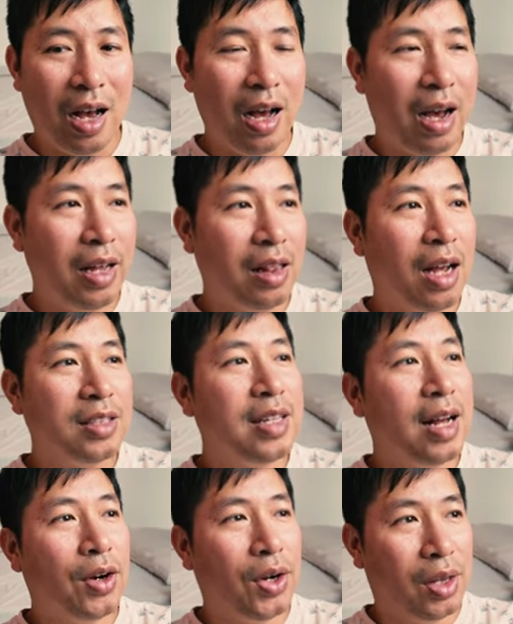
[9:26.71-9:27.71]
I lost
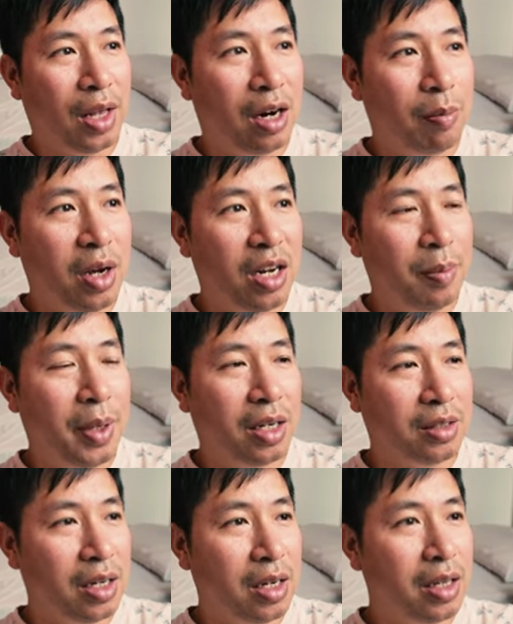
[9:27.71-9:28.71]
out on a lot of money
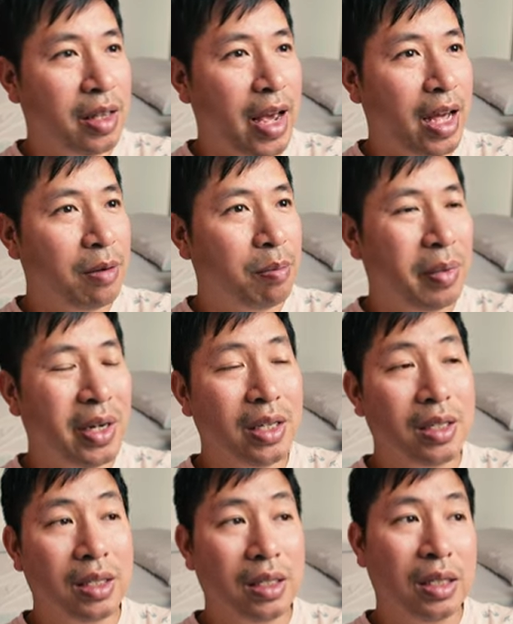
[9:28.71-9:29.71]
because I did that,
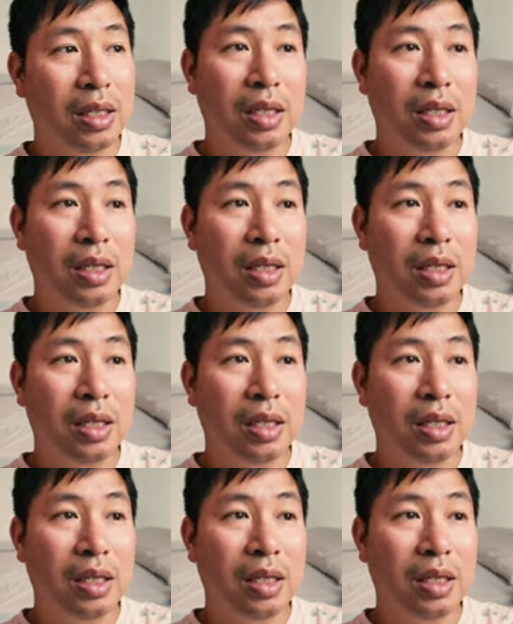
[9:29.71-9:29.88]
but